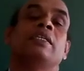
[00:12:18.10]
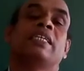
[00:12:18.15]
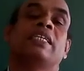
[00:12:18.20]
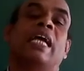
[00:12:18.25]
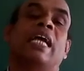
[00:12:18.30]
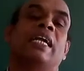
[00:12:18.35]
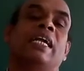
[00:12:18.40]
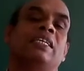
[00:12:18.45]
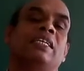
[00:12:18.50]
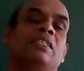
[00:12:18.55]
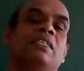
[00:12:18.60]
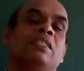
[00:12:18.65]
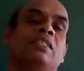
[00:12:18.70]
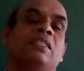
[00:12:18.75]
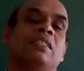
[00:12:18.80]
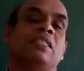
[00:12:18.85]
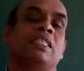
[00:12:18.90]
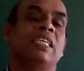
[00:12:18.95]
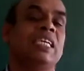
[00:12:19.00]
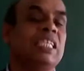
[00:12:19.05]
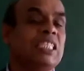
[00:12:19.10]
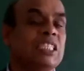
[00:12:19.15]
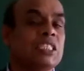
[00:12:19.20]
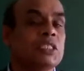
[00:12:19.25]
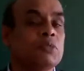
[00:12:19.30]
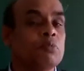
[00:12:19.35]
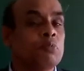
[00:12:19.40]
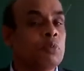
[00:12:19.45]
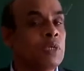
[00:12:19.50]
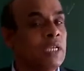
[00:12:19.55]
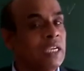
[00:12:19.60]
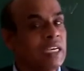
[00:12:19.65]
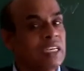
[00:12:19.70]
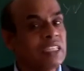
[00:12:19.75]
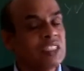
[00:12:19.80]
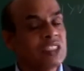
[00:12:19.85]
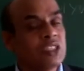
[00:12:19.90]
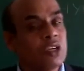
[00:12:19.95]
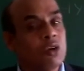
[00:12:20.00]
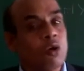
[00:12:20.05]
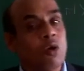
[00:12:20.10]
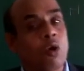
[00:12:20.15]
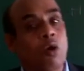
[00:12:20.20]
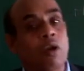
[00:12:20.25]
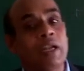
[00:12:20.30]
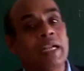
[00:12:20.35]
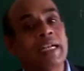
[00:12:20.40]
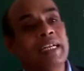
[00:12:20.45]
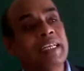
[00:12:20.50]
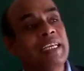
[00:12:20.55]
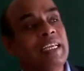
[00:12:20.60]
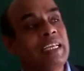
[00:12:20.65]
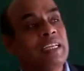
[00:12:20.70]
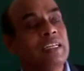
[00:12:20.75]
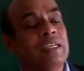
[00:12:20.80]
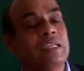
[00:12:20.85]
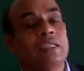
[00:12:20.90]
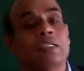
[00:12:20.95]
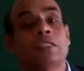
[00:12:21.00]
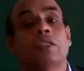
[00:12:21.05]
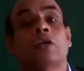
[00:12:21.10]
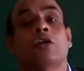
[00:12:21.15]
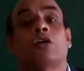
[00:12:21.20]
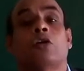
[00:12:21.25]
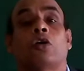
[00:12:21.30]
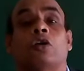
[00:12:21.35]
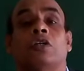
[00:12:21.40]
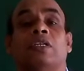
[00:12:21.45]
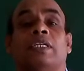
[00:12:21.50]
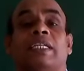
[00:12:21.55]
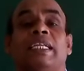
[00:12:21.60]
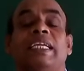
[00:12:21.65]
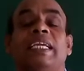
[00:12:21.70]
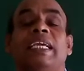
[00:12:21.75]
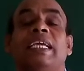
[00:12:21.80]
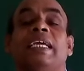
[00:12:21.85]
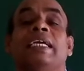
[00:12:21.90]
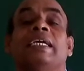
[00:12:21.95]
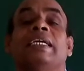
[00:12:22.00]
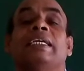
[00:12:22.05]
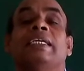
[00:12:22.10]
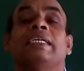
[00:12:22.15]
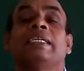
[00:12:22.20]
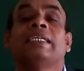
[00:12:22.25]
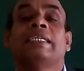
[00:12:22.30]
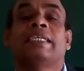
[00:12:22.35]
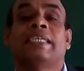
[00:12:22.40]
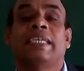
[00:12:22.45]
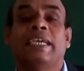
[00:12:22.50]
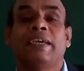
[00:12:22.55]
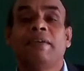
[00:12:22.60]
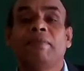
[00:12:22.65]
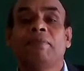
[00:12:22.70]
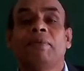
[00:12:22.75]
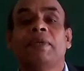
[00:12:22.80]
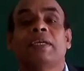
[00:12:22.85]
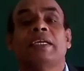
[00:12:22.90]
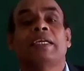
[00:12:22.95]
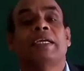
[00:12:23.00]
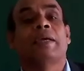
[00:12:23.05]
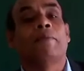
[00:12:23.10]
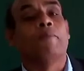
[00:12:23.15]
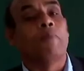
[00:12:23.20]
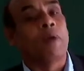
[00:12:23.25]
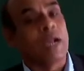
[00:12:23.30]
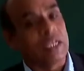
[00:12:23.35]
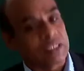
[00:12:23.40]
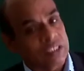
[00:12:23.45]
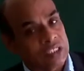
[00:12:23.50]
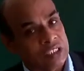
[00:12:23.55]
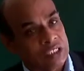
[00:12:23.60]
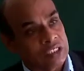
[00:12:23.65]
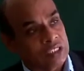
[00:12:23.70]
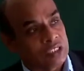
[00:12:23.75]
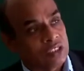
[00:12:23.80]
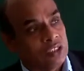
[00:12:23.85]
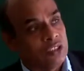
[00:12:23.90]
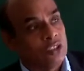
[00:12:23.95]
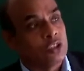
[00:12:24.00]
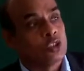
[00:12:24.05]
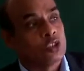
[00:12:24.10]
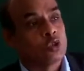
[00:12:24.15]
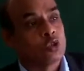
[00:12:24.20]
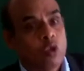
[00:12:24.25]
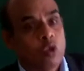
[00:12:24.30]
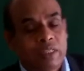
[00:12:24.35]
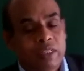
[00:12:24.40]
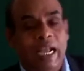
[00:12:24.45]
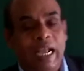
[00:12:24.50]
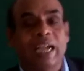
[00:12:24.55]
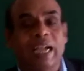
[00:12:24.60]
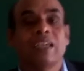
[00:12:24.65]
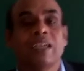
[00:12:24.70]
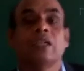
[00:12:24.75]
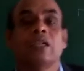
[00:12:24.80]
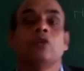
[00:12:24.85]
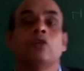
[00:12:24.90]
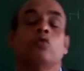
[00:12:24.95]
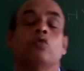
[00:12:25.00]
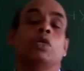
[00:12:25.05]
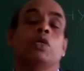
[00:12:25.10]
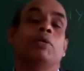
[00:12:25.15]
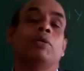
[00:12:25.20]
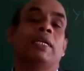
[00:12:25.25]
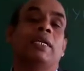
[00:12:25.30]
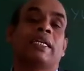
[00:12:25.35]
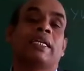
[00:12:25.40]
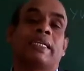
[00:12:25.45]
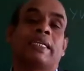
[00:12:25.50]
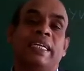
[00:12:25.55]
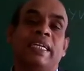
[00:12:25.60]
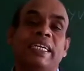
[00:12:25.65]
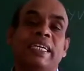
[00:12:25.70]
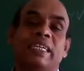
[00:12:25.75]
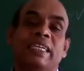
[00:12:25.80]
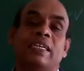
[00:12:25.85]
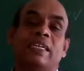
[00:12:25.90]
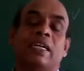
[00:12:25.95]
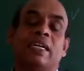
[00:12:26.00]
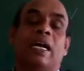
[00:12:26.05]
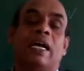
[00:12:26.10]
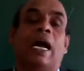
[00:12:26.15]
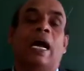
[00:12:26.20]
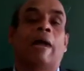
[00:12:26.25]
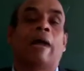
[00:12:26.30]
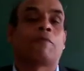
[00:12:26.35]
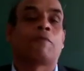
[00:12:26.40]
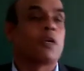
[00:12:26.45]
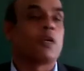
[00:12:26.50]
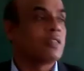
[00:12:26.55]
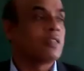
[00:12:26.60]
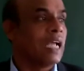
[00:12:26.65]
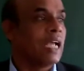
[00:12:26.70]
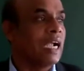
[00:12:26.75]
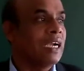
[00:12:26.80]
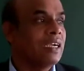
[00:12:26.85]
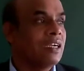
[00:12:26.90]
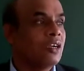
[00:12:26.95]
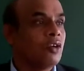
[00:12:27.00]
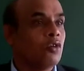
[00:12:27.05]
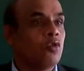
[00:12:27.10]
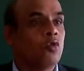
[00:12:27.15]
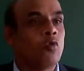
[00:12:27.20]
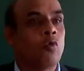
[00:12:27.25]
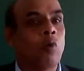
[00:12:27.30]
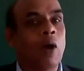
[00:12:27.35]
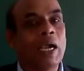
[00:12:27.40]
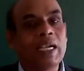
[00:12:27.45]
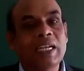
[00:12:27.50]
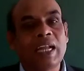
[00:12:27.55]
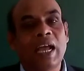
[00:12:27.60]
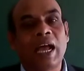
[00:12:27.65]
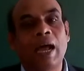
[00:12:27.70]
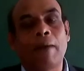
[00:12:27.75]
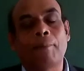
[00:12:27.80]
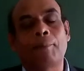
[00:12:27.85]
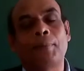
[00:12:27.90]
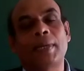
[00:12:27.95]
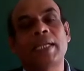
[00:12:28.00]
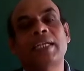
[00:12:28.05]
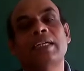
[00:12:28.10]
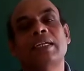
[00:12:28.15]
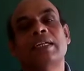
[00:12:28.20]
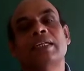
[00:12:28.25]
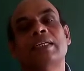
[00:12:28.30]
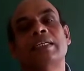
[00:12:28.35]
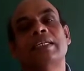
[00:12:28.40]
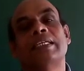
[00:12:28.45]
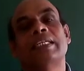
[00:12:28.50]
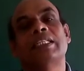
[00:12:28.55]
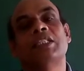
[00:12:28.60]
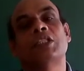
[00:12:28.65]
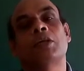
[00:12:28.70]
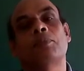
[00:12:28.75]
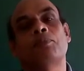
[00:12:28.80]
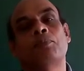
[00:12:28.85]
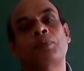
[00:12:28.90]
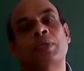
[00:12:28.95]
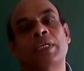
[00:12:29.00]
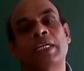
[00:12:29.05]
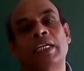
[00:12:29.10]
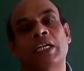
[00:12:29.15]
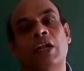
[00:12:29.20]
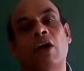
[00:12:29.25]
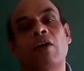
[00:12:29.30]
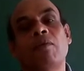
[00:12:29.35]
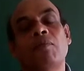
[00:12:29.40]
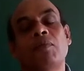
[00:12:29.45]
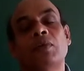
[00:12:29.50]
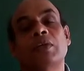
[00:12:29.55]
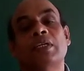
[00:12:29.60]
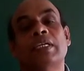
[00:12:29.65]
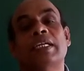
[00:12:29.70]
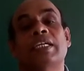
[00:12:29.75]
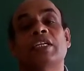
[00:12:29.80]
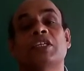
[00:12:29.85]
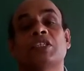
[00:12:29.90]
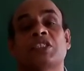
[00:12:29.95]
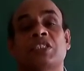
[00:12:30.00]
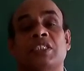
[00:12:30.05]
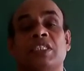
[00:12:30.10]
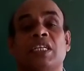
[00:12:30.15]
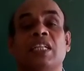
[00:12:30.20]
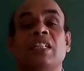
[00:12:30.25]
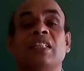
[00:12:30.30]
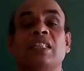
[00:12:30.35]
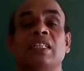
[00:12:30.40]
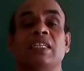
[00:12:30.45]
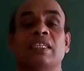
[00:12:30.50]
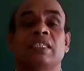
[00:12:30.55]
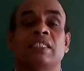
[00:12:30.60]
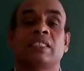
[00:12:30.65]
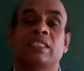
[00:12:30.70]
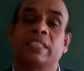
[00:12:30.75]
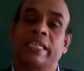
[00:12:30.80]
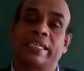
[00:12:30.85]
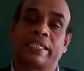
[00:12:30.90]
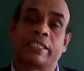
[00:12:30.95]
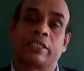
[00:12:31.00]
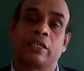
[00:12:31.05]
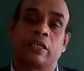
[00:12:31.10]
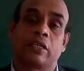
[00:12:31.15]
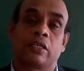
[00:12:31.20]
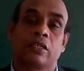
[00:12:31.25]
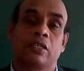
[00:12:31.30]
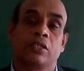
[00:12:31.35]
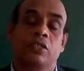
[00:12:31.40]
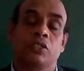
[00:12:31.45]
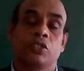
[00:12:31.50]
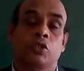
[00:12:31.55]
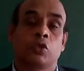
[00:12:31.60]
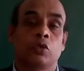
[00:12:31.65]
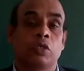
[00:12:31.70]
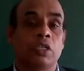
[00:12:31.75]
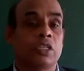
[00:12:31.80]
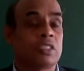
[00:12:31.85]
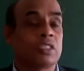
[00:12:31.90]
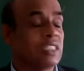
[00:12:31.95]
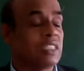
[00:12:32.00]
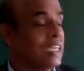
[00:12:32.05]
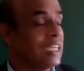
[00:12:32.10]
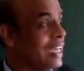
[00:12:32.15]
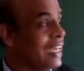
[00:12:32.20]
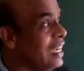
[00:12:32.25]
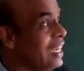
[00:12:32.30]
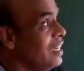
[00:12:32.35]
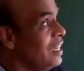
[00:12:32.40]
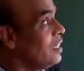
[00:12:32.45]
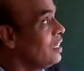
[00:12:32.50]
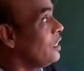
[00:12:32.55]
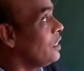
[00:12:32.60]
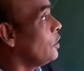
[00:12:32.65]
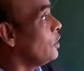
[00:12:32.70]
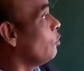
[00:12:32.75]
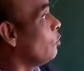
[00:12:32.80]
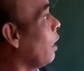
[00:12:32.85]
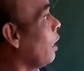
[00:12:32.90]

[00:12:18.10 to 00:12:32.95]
regarding these fields already the country gave emphasis. So that we will read after that what happened in the field of industrial sector. So dear children, you